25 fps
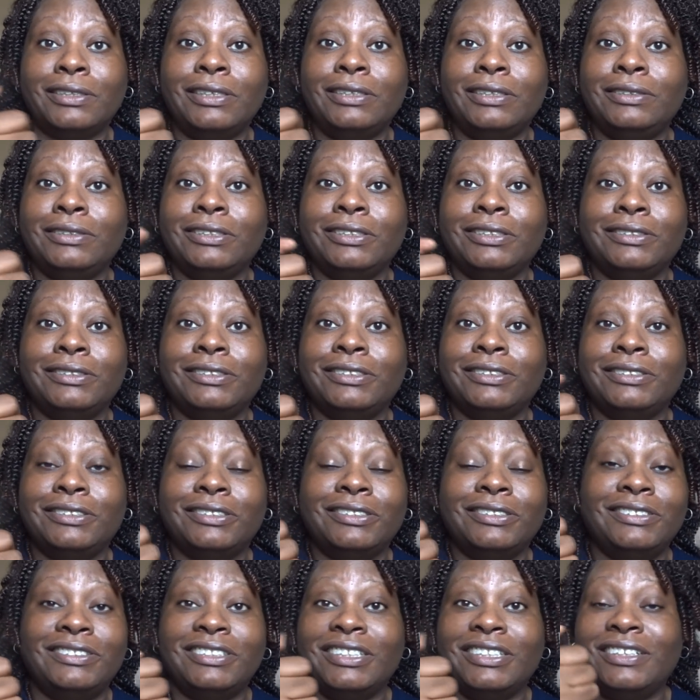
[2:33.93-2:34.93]

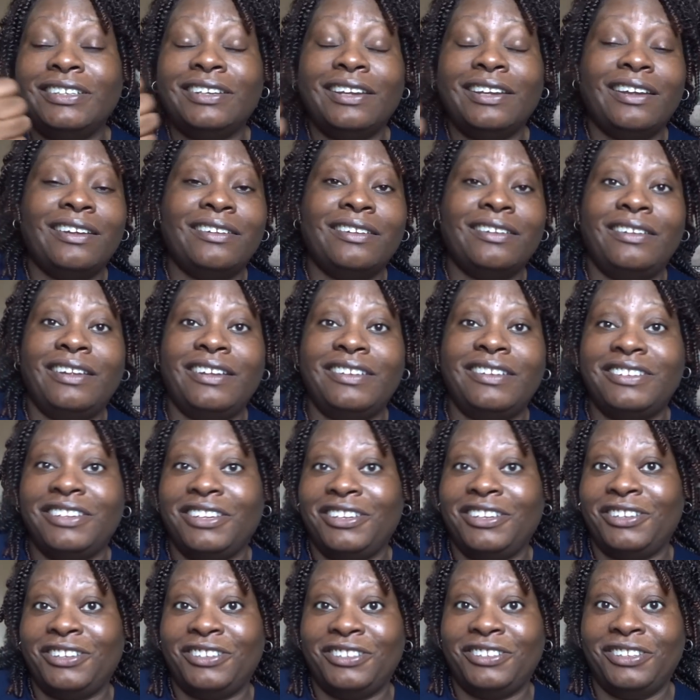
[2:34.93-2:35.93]
ding, and the next thing
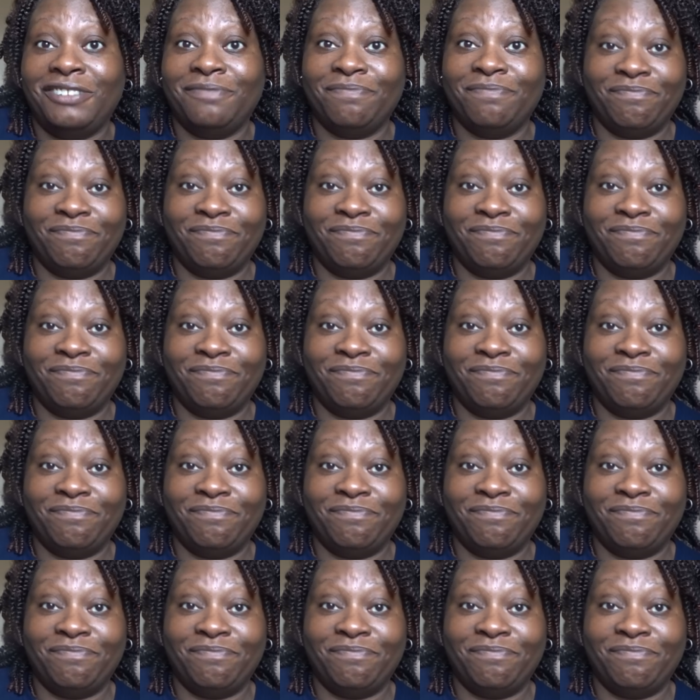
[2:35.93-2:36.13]
you know,